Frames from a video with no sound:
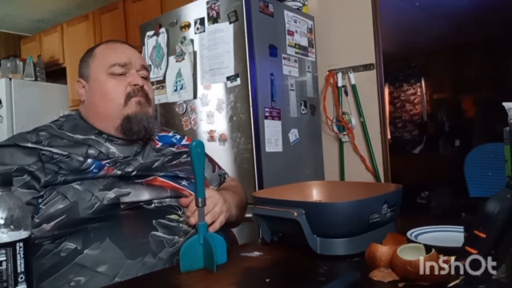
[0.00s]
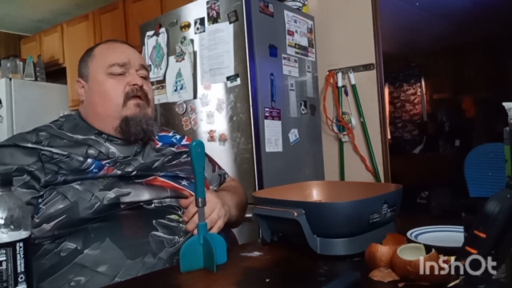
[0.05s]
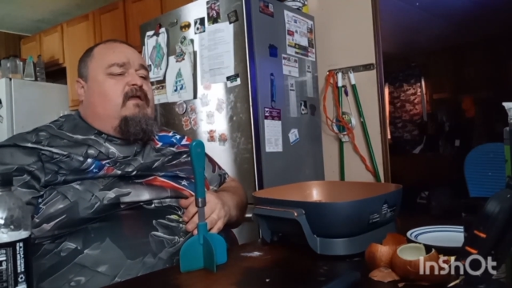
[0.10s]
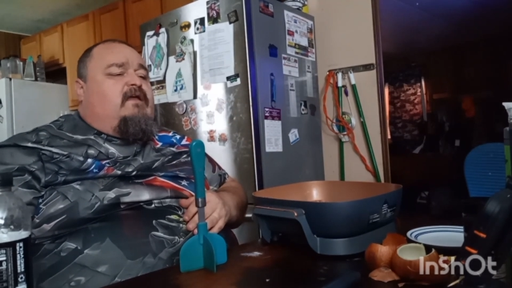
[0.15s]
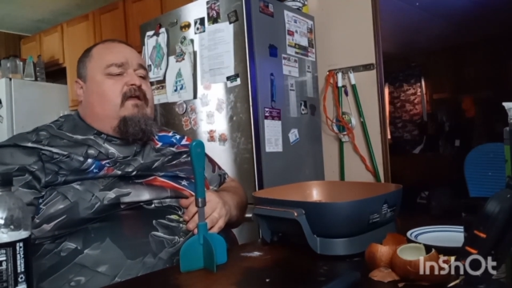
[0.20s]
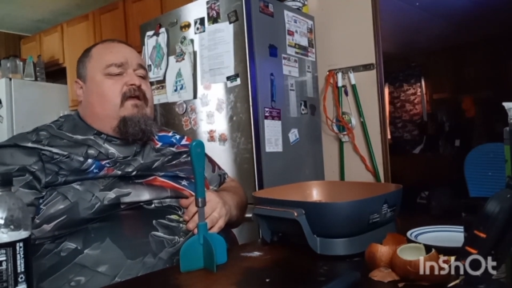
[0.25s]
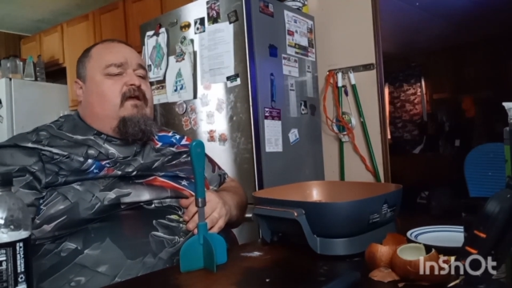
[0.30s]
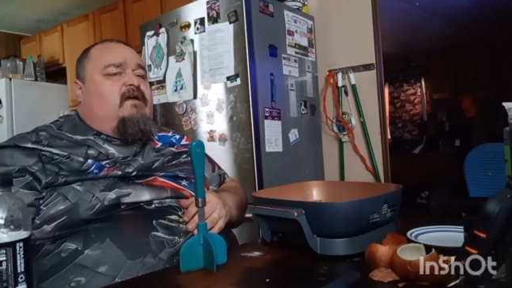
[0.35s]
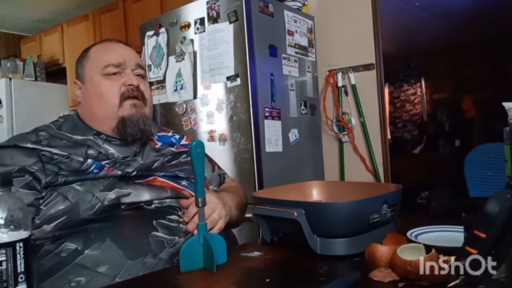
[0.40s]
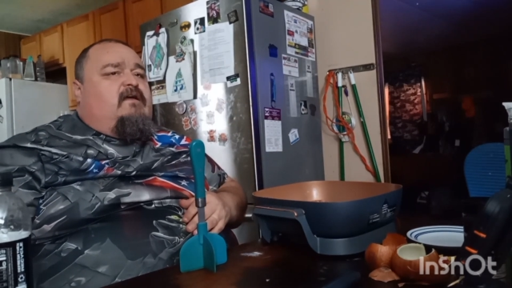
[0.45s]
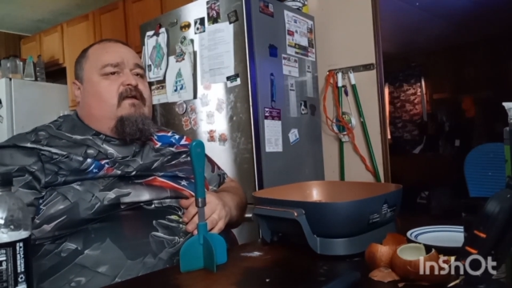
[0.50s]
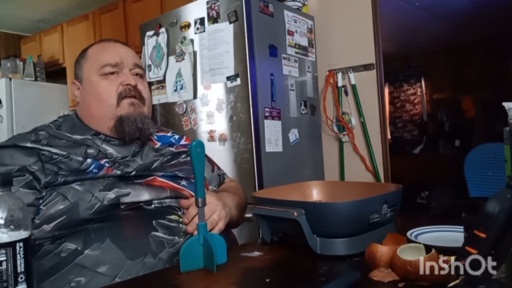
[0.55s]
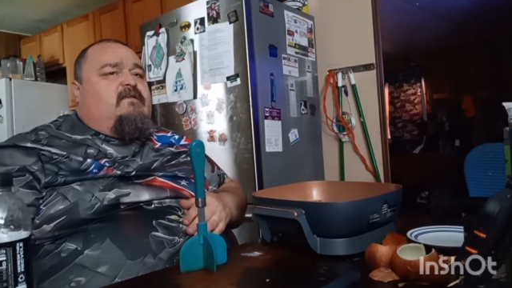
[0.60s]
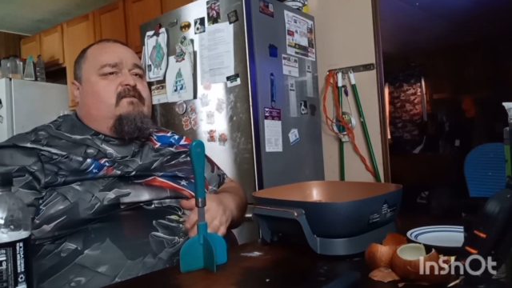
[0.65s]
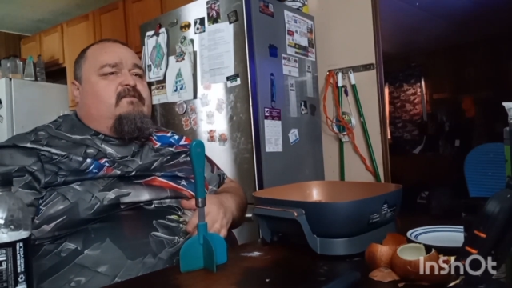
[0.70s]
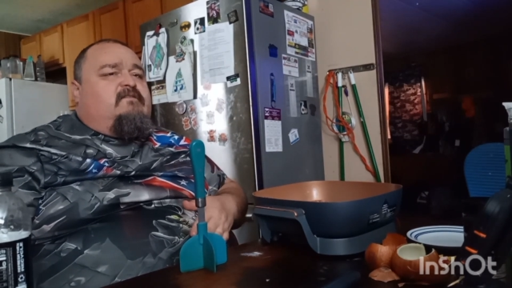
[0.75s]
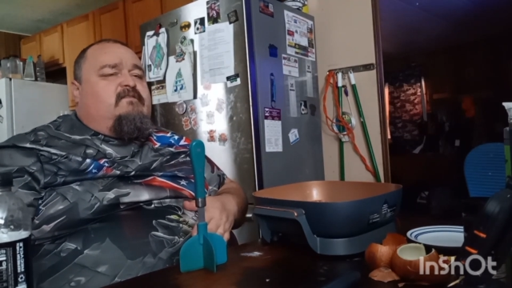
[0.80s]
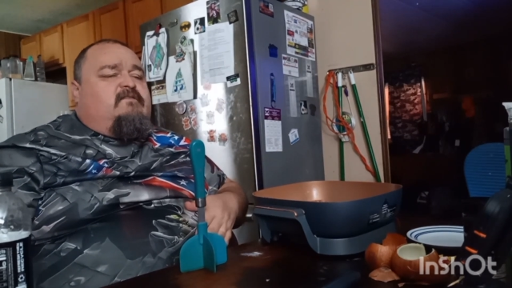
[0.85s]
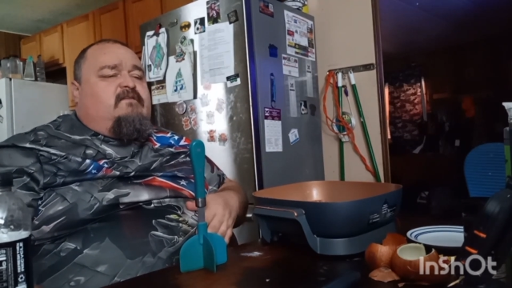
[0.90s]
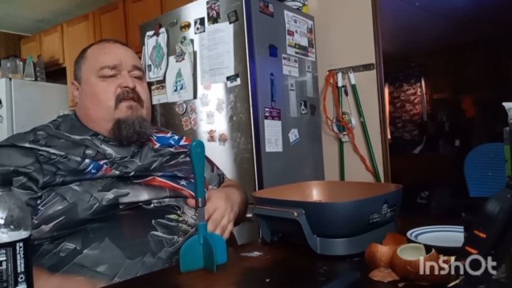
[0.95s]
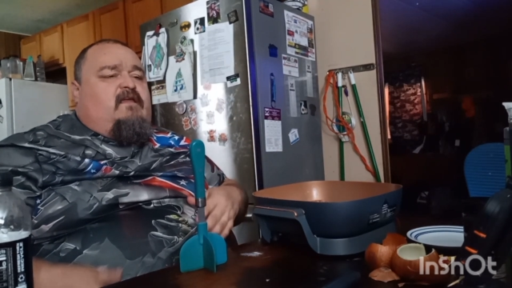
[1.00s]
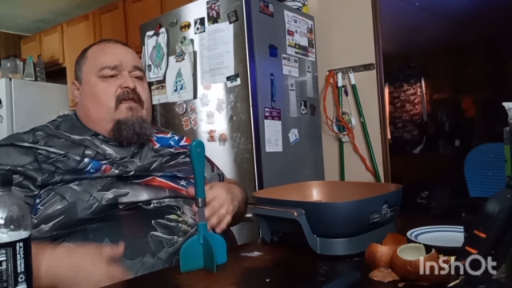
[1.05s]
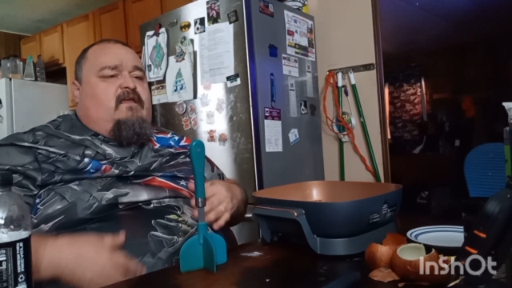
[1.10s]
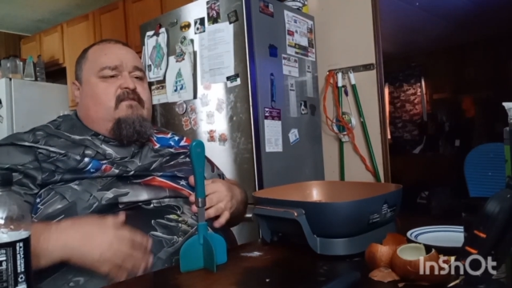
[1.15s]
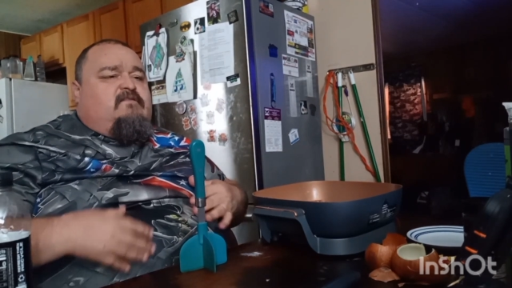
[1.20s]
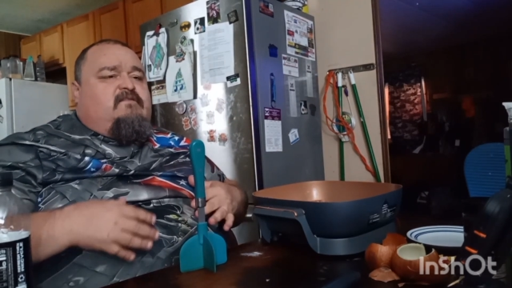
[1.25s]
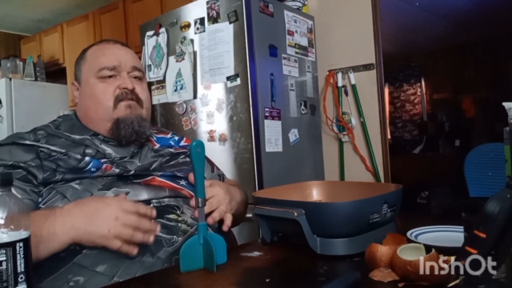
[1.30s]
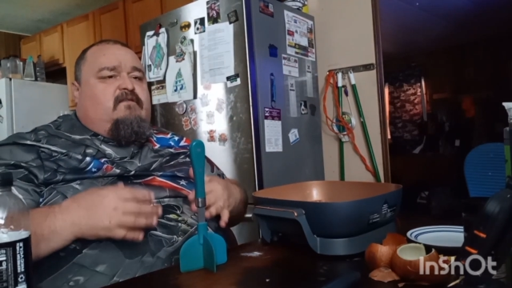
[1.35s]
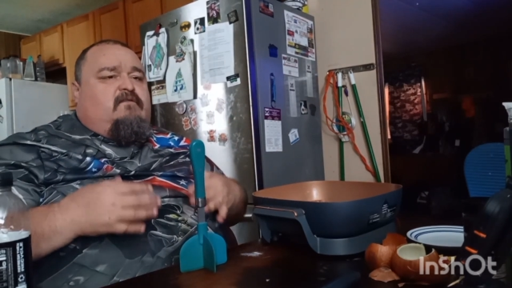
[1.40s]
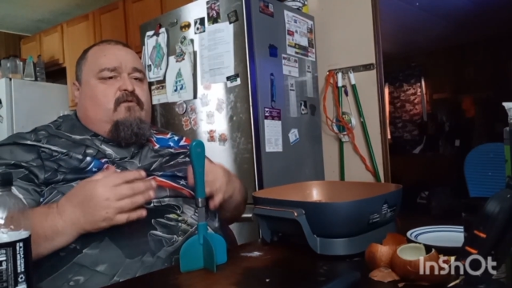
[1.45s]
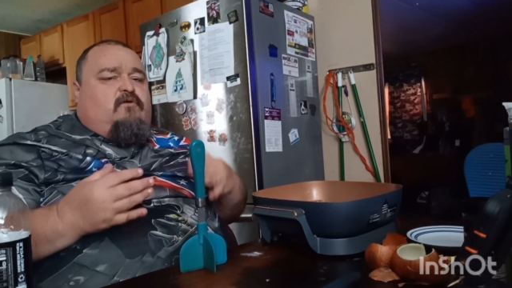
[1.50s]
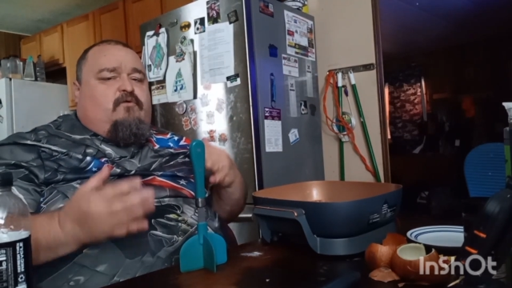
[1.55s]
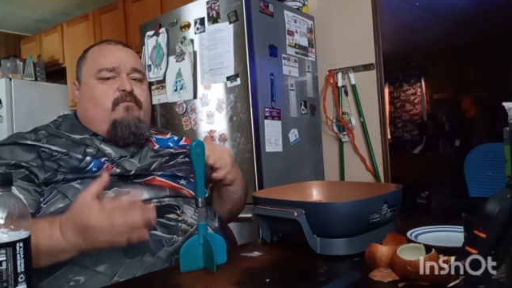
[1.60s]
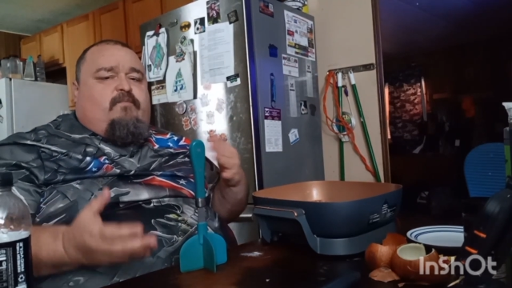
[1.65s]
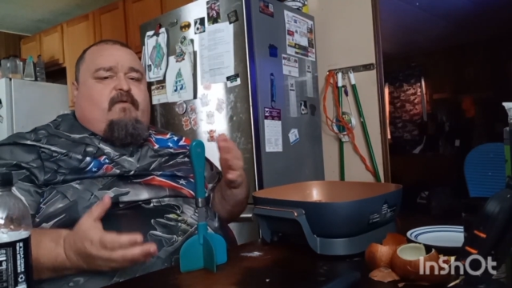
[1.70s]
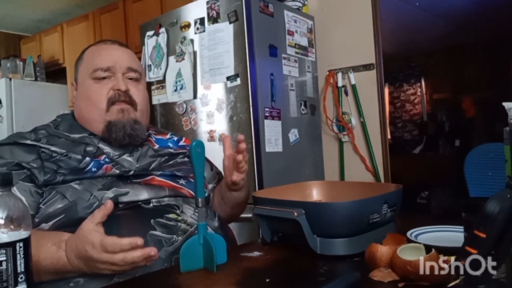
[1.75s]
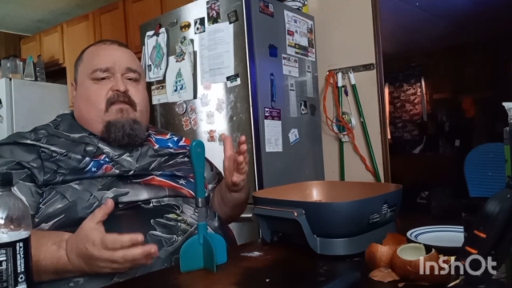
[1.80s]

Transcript: because it's a little